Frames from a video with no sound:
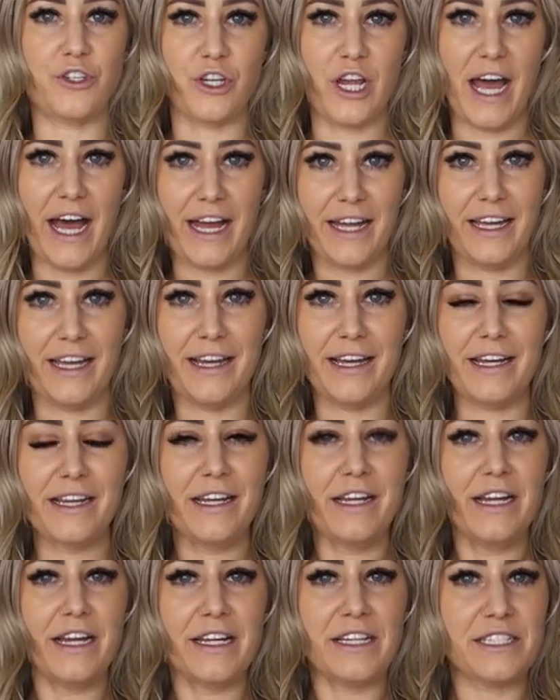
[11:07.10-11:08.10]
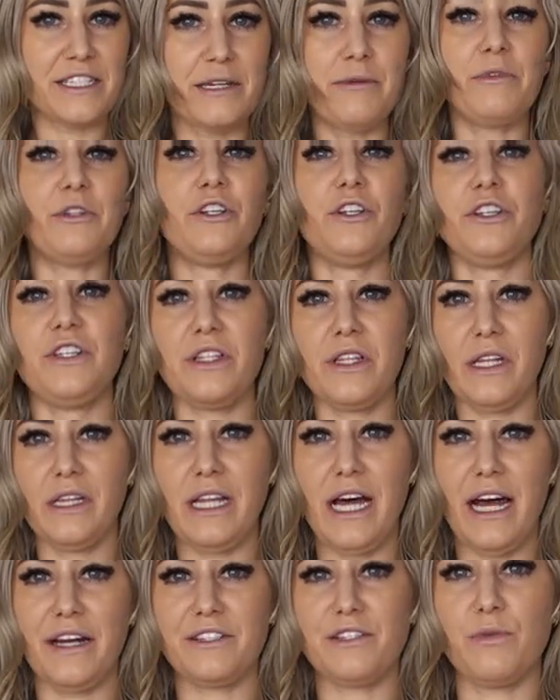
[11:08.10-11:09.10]
jacket, similar to the
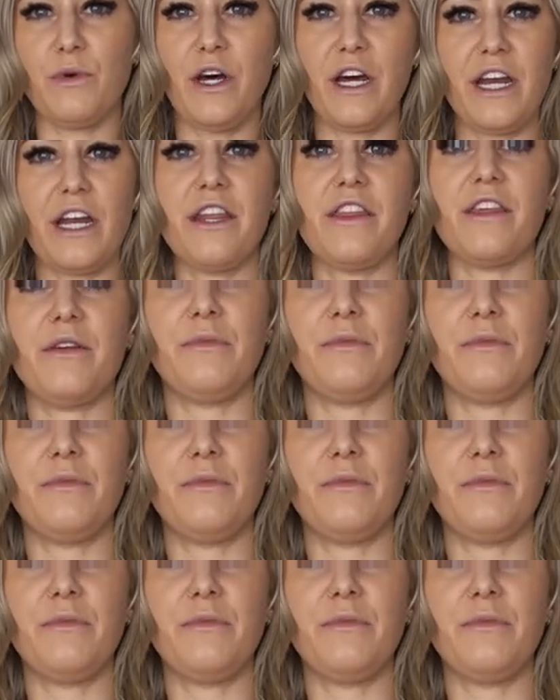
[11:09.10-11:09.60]
last one.